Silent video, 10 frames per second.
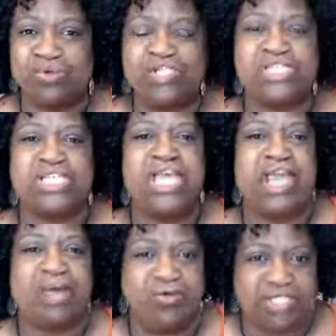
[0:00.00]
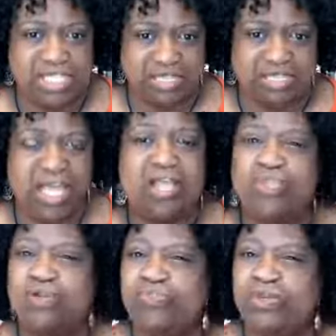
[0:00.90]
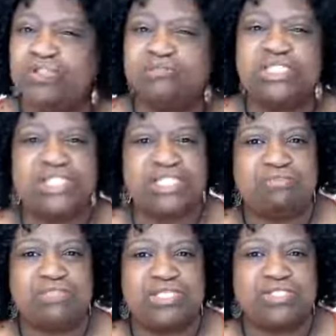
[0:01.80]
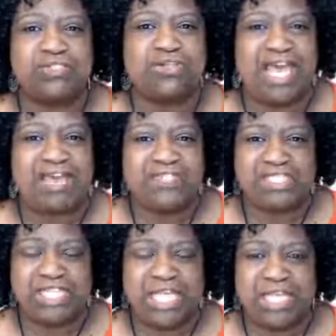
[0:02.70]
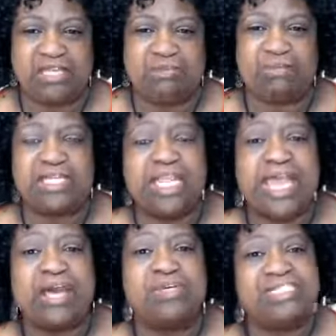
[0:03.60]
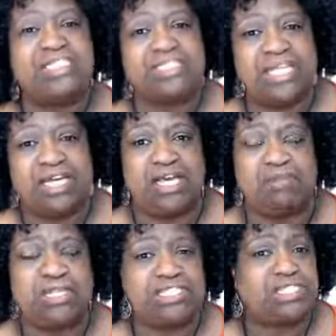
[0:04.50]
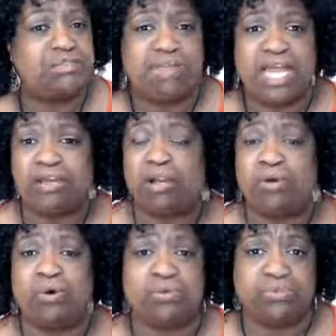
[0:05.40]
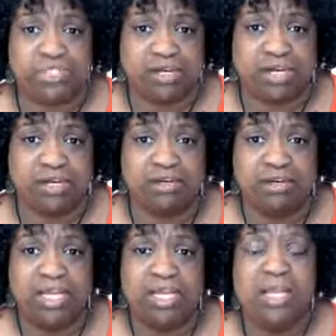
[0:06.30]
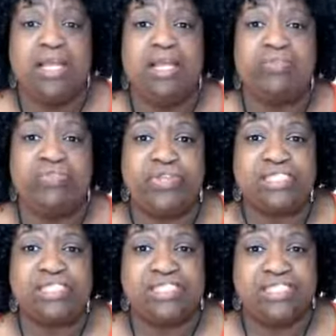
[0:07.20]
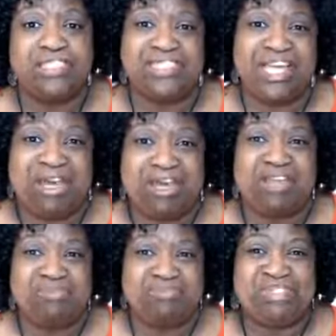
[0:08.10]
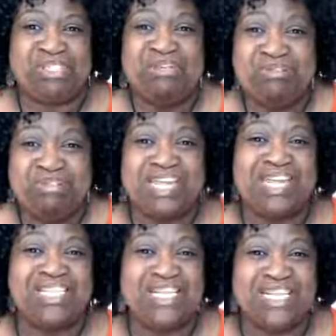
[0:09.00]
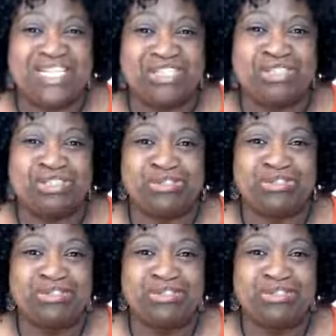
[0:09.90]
account. And, there's some steps that you'll have to take, but now is the time. It doesn't matter how old you are. This is the time to get into.